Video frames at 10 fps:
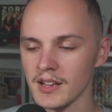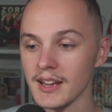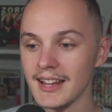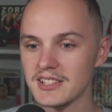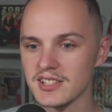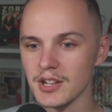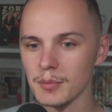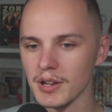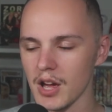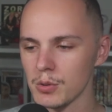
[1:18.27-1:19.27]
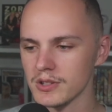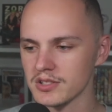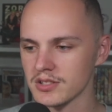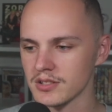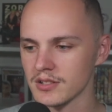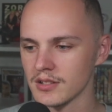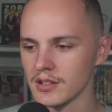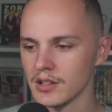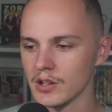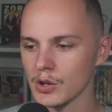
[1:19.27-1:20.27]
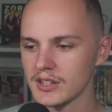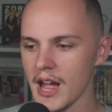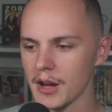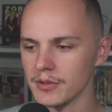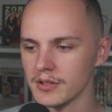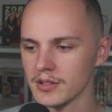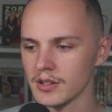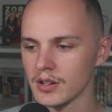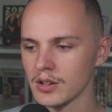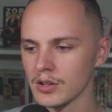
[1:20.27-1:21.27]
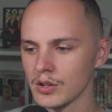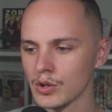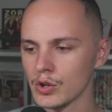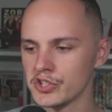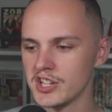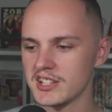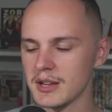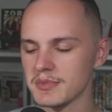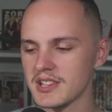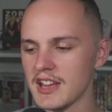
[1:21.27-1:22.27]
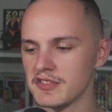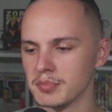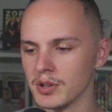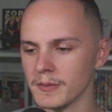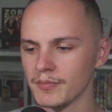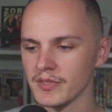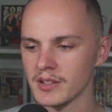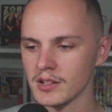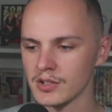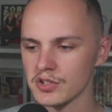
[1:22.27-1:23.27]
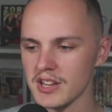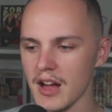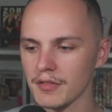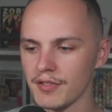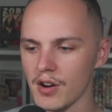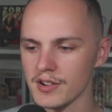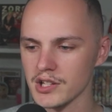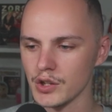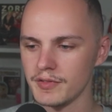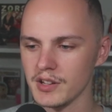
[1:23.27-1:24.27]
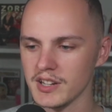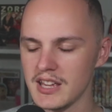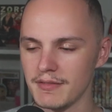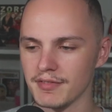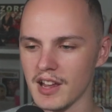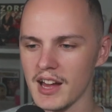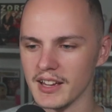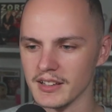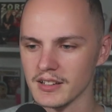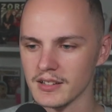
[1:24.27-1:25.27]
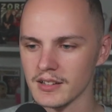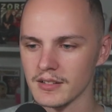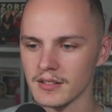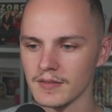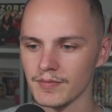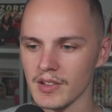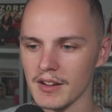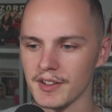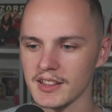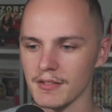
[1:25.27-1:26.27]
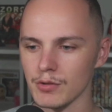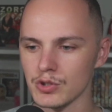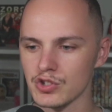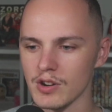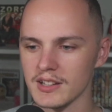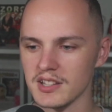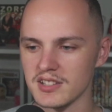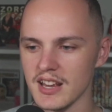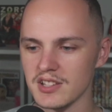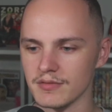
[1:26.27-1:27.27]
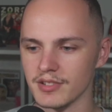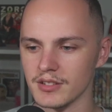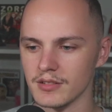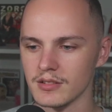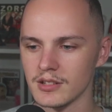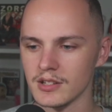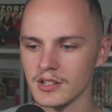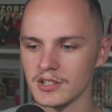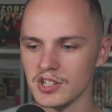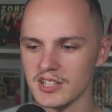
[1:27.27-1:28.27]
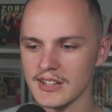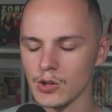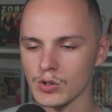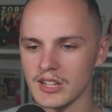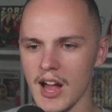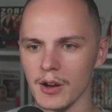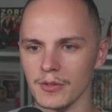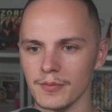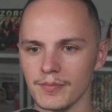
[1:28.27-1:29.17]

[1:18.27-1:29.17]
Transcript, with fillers: It's still below us. Look down. Good, she seems safe, but just how far is Luffy going to keep flying? I think that run's trying to say something. She said look down.